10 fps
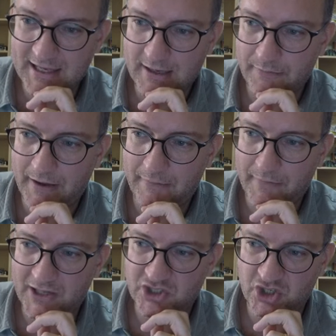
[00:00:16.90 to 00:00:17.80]
about
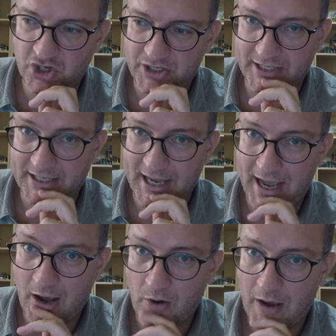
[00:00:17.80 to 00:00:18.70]
my journey,
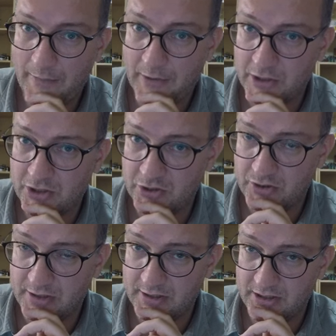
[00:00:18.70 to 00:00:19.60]
how I'm going to
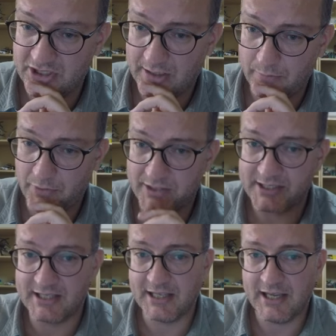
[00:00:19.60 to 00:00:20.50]
do the
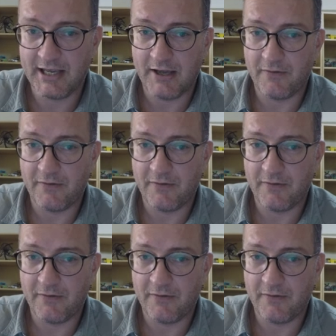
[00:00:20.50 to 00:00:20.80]
checkpoints. For